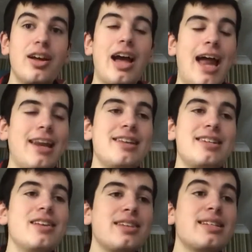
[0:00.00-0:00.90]
And it
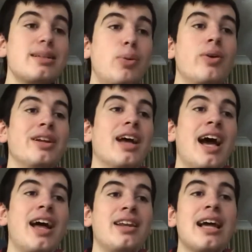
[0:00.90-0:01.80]
didn't disappoint,
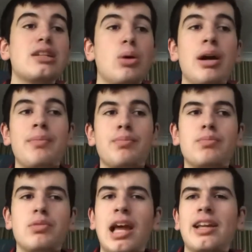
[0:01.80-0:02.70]
and that's why
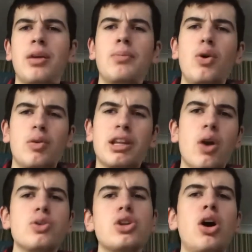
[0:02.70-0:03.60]
I'm like her more with the
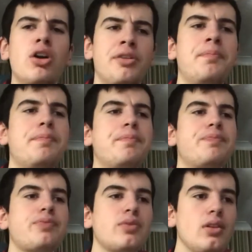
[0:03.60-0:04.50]
coat on.
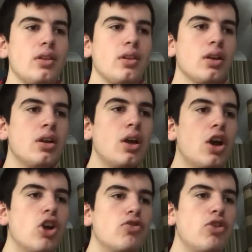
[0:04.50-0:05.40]

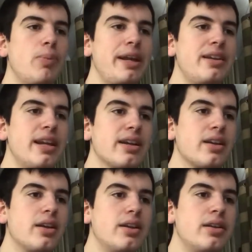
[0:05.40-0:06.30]
Robbie
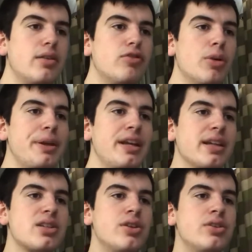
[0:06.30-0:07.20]

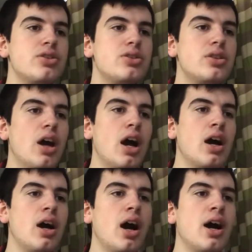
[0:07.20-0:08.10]
Nixon
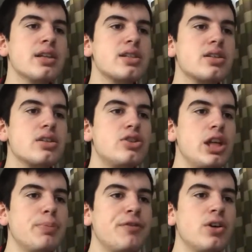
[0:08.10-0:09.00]
asks, do
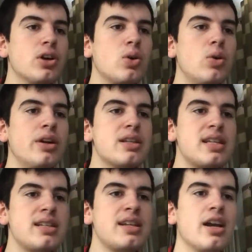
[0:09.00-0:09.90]
you prefer calling a
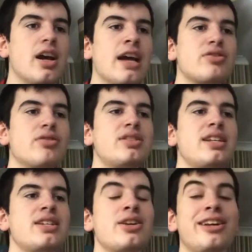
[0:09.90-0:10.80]
city
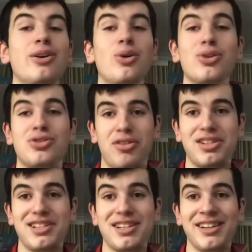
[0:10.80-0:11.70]
Atrocity or
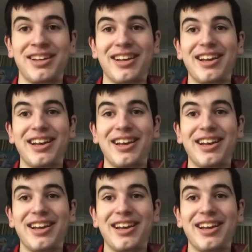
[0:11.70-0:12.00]
Atrocity?